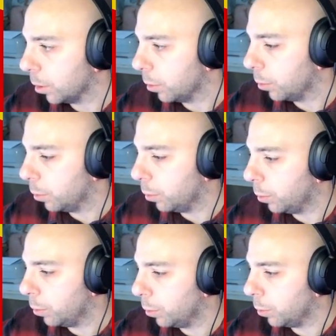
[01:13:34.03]

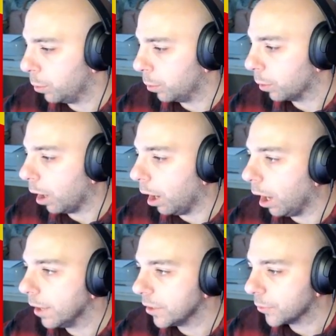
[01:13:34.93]
Ooh.
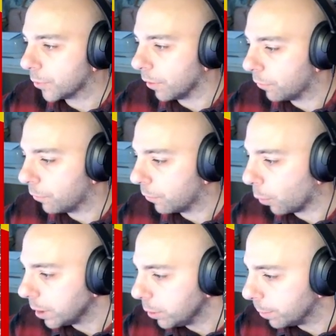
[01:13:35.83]
Oh, they've got
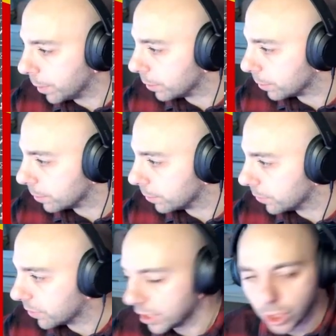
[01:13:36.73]
foil balloons. Did